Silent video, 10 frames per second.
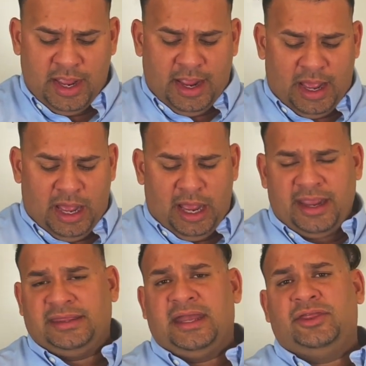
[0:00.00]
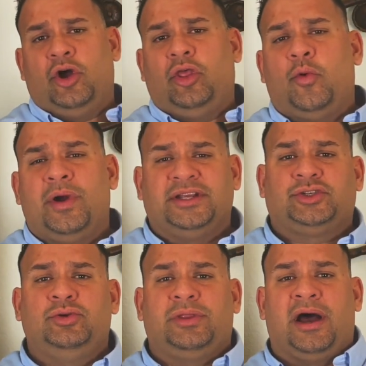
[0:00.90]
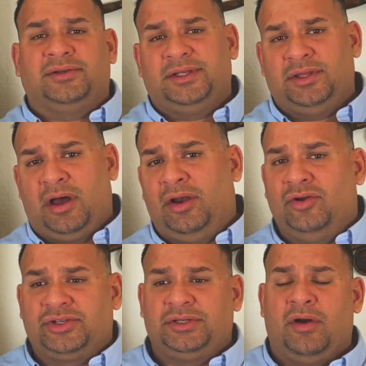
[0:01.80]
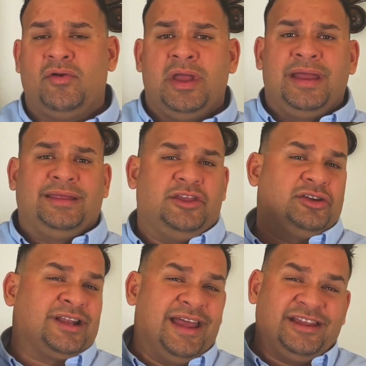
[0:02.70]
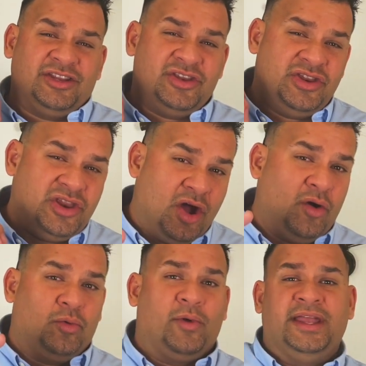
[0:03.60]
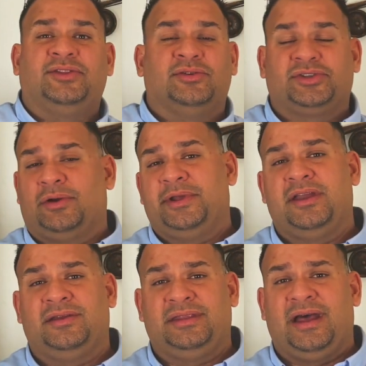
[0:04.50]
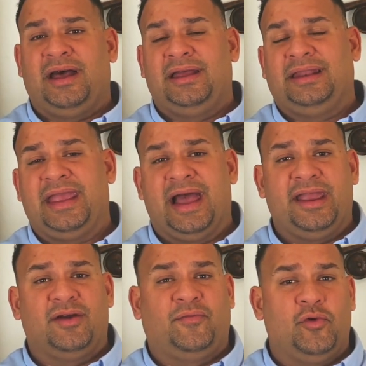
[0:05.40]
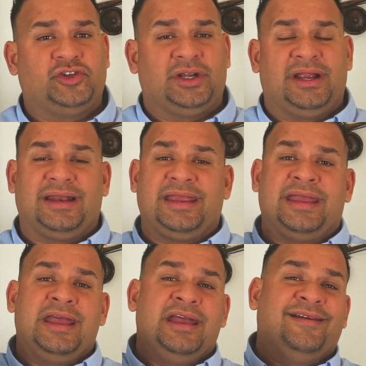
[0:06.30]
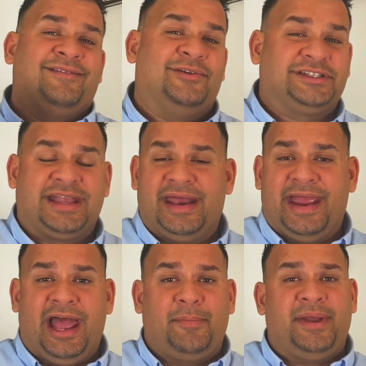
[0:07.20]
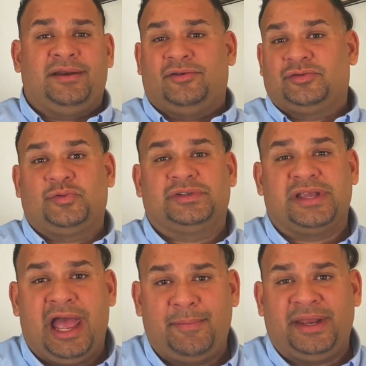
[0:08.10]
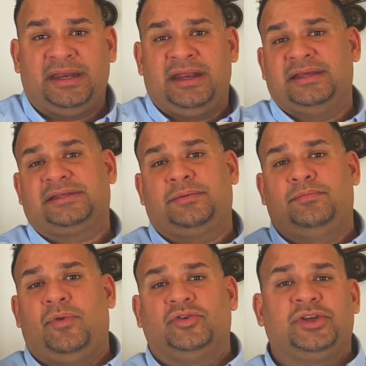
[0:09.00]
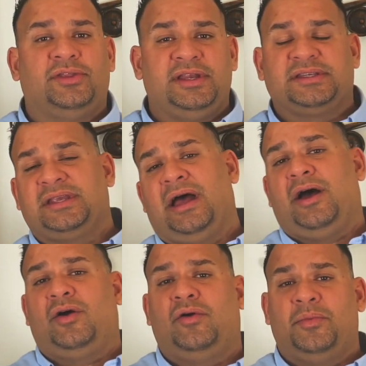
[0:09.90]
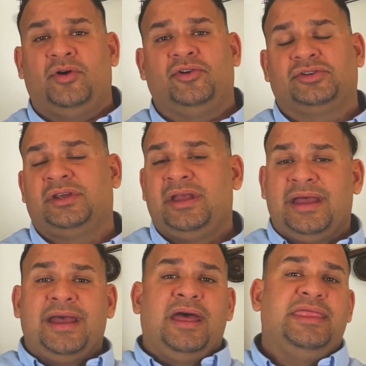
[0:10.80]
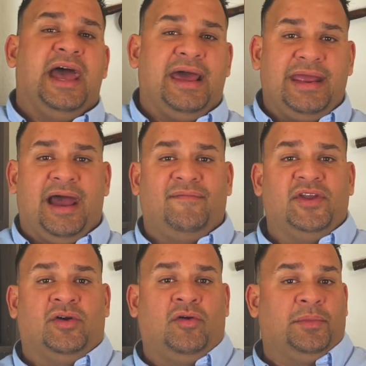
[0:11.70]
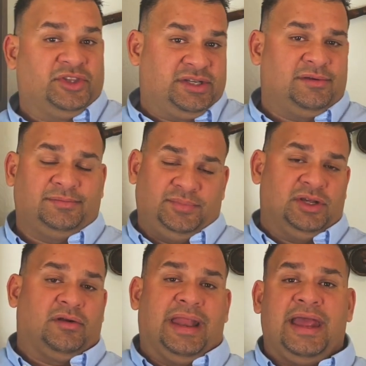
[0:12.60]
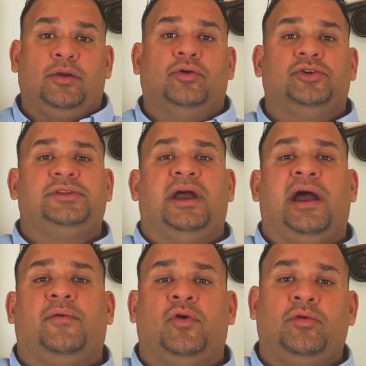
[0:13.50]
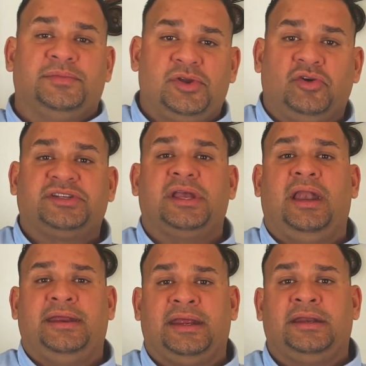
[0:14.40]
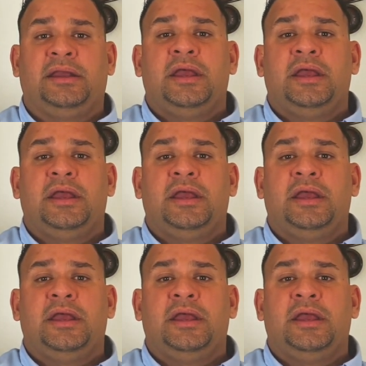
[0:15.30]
and then the other one is $2,000. So there's like no rentals over here in Lehigh, unfortunately. What's gonna happen, or what's happening, is most of these homeowners that have the home, landlords that have homes, they're selling it,